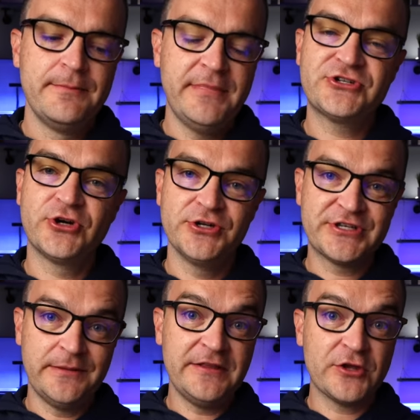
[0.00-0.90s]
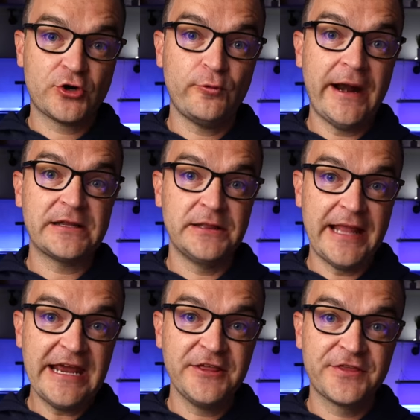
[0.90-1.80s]
make sure it's gonna be the correct
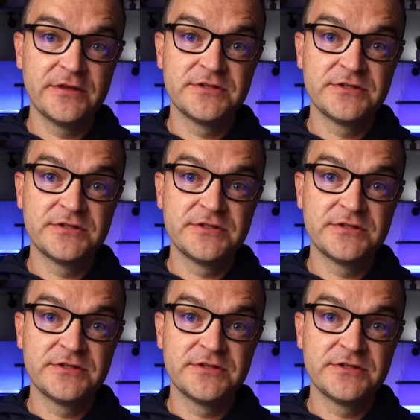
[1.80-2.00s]
length